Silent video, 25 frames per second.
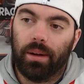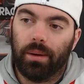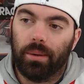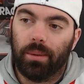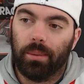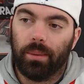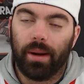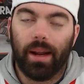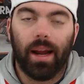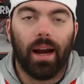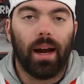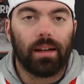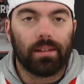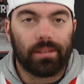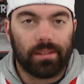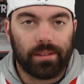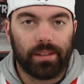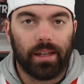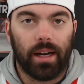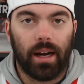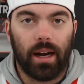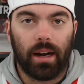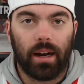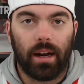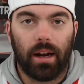We got
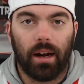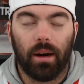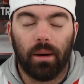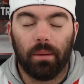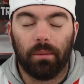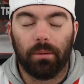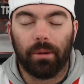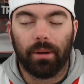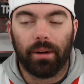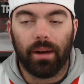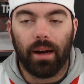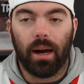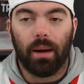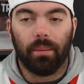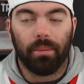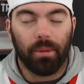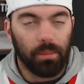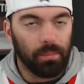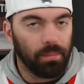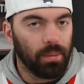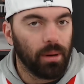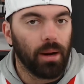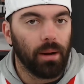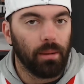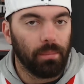stock up. We got
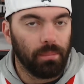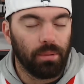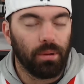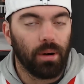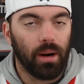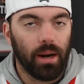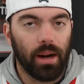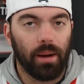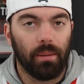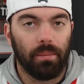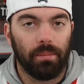pray